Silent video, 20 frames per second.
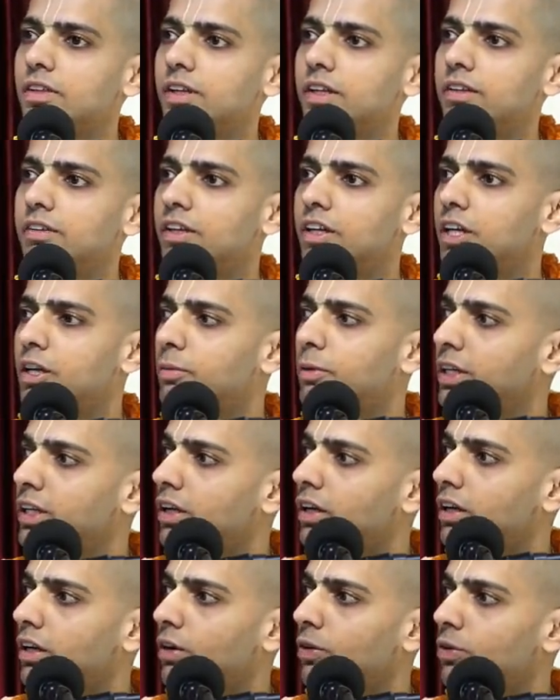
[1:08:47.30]
Is
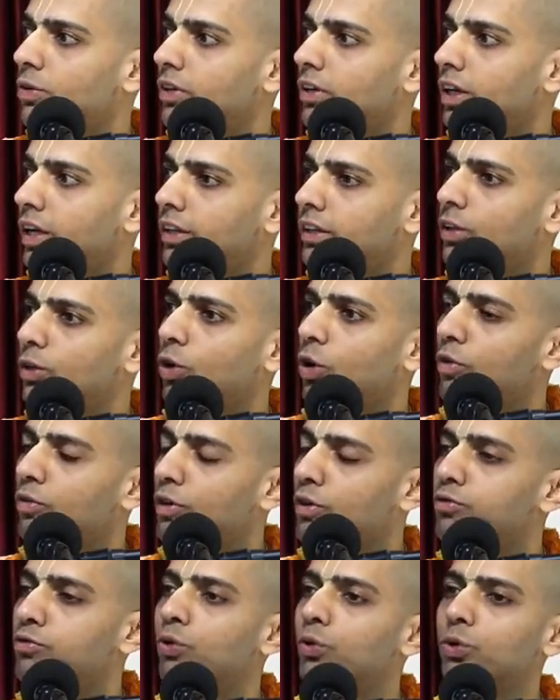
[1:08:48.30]
anybody around? And then
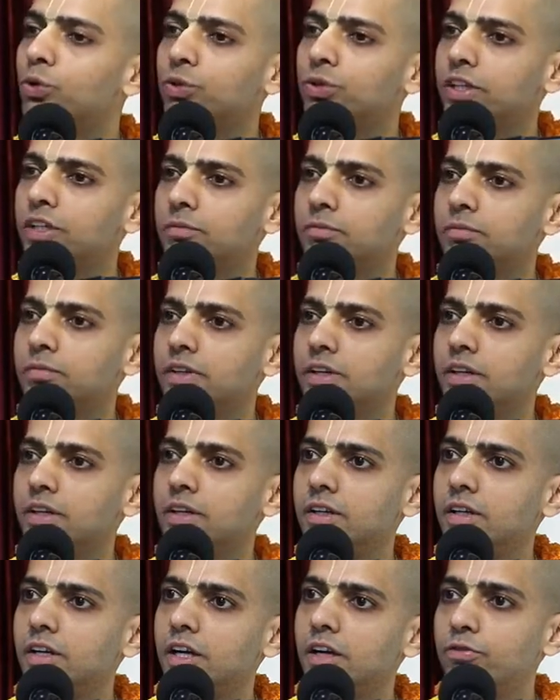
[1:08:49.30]
offer food to them.
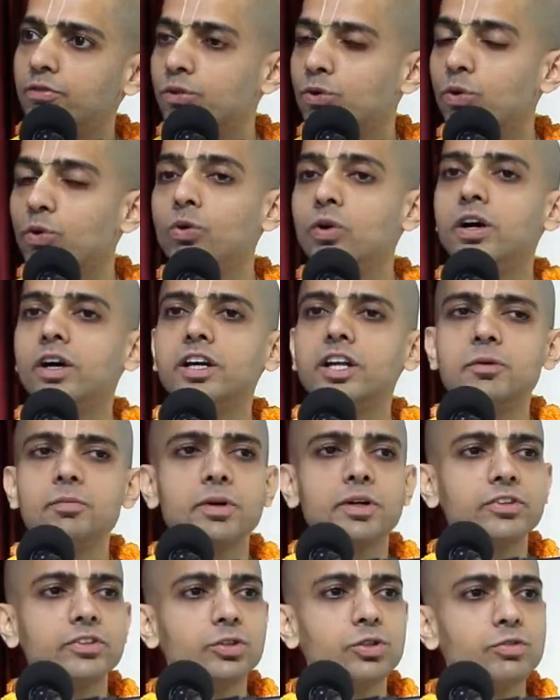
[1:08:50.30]
If no hungry
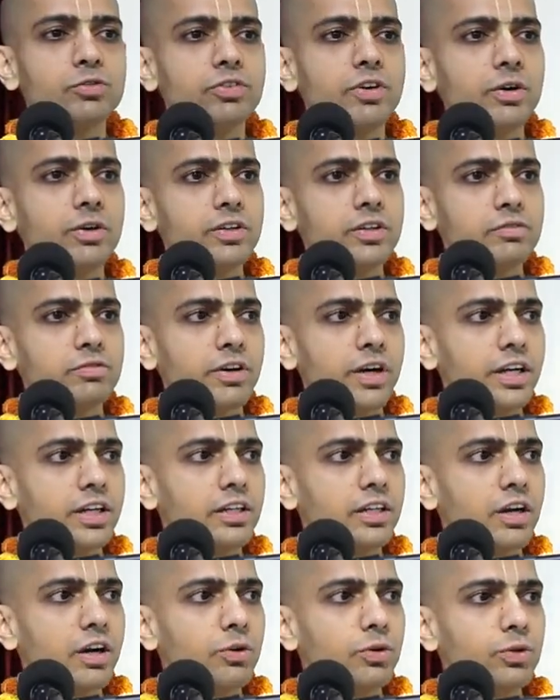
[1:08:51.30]
person you
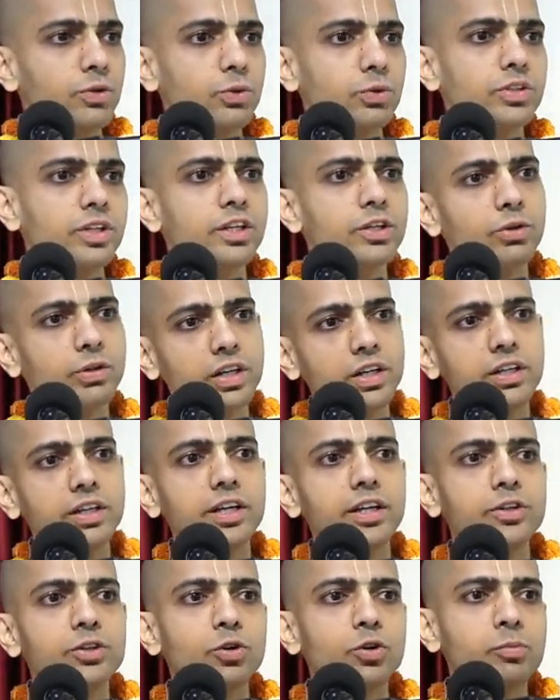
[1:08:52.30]
find around you, then you can
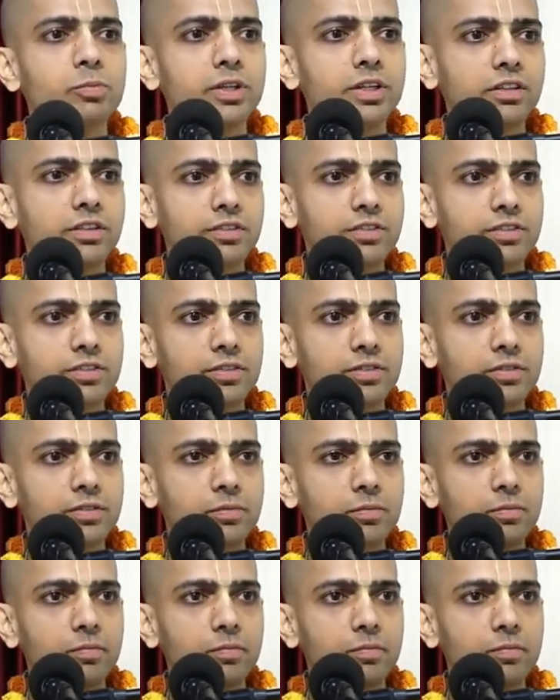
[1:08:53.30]
take your meals.